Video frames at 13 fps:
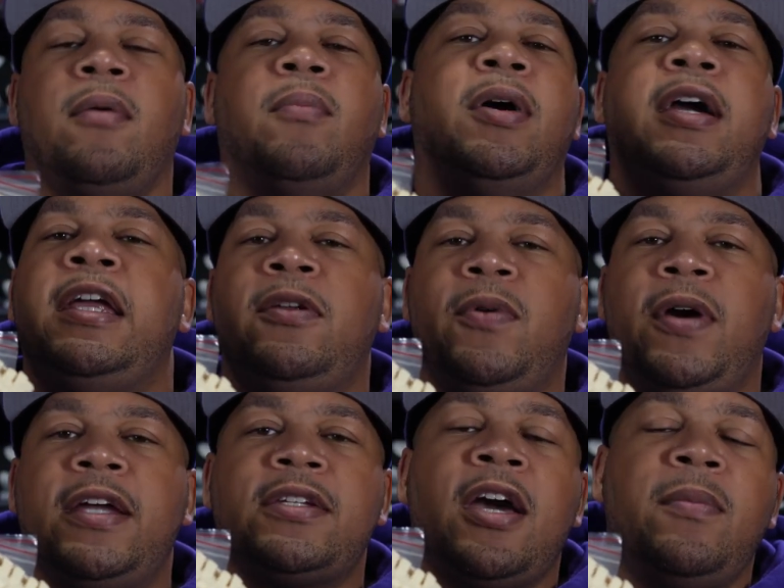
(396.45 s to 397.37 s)
But
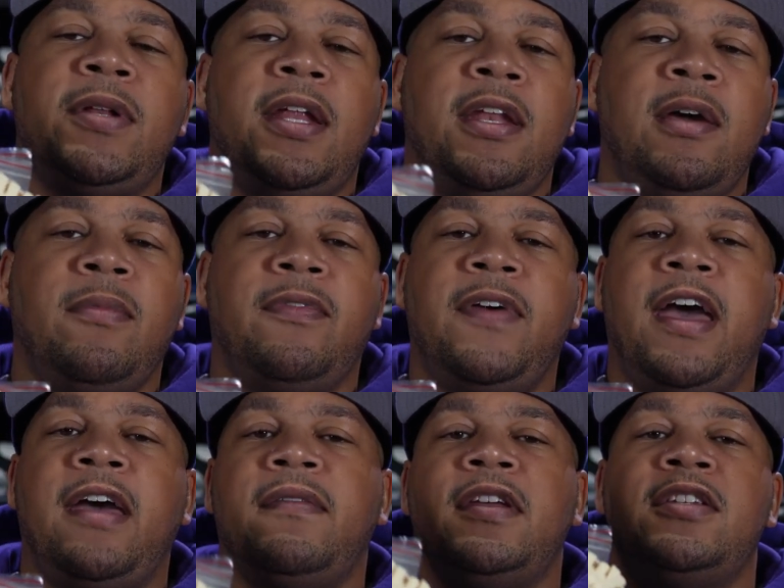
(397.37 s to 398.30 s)
anyways, coming in at number
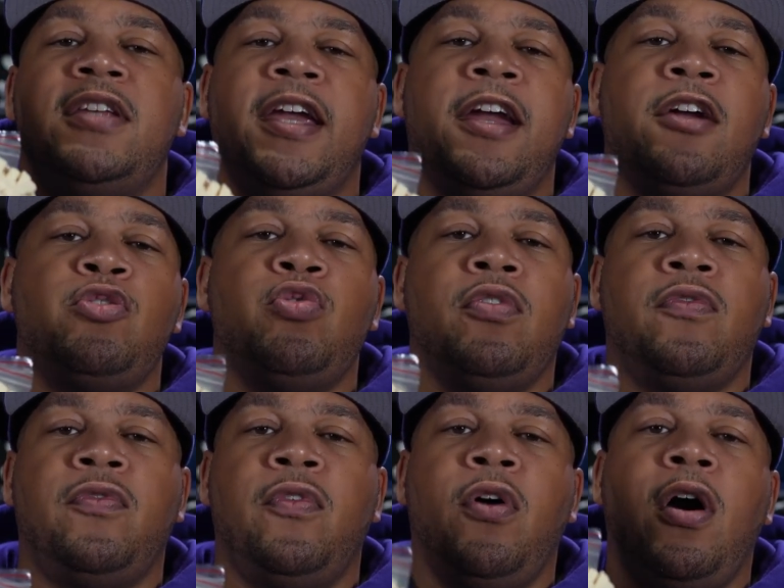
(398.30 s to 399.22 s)
5 is the Air Jordan
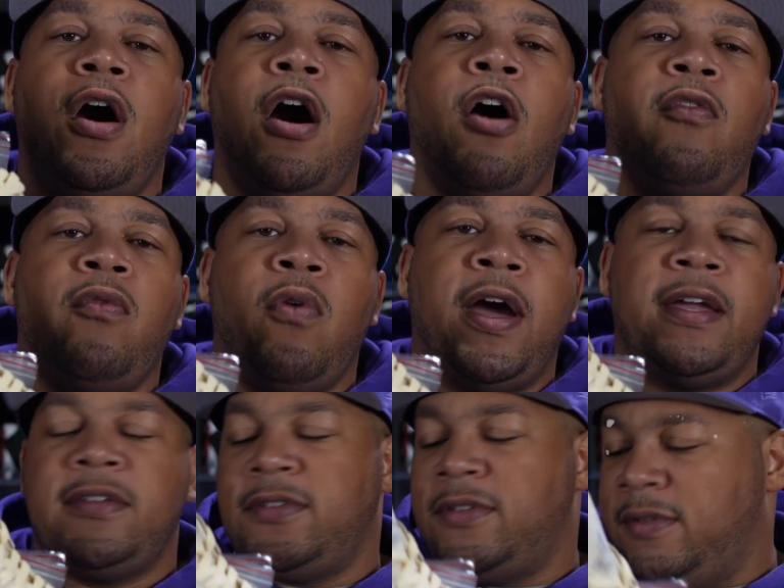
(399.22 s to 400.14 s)
4
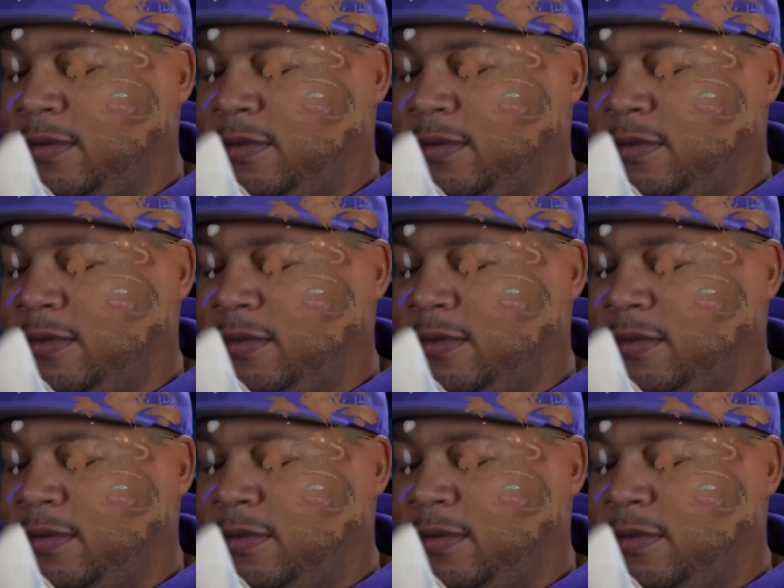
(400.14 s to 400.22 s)
Off-Whites.